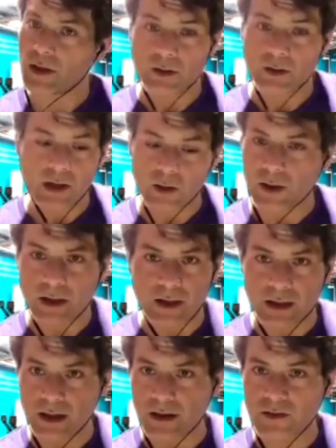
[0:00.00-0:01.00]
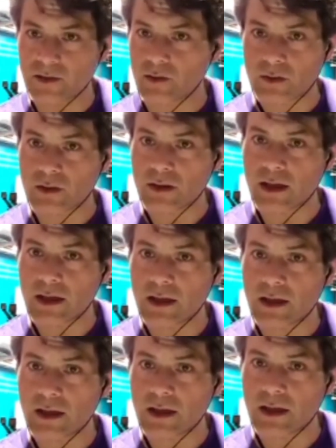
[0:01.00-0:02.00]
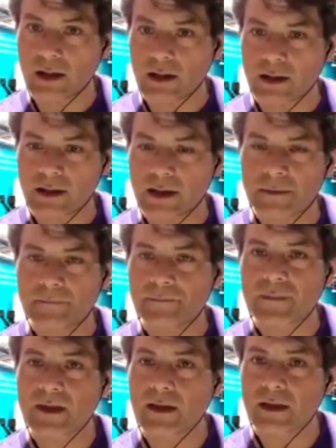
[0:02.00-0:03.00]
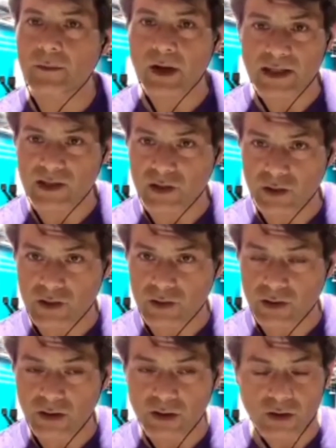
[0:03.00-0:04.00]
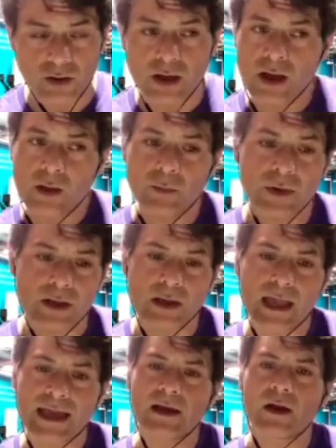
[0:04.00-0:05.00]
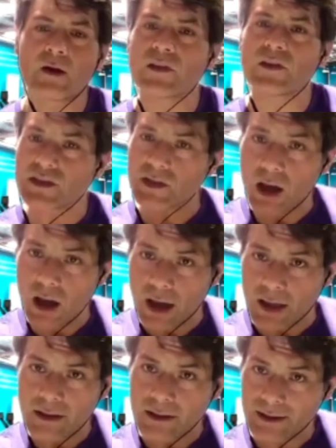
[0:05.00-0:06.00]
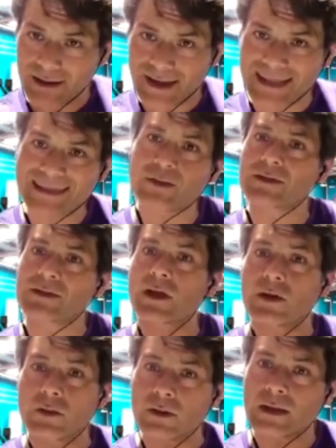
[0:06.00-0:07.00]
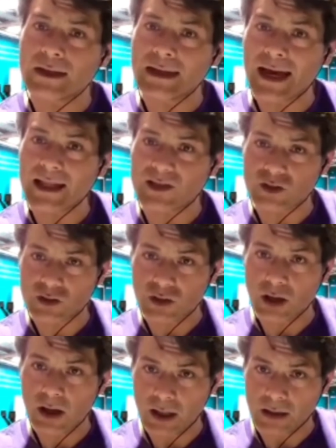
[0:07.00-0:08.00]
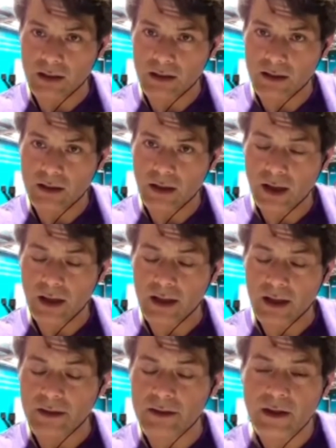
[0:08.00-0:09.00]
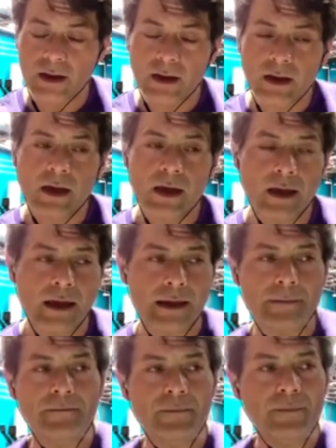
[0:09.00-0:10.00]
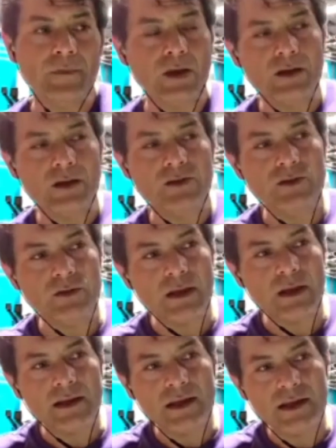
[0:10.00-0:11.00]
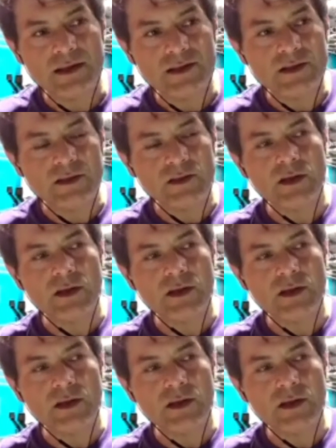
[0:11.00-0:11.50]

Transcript: I know we're going to have to do a brain surgery on you, but on the side, let's also enhance your diet. And it is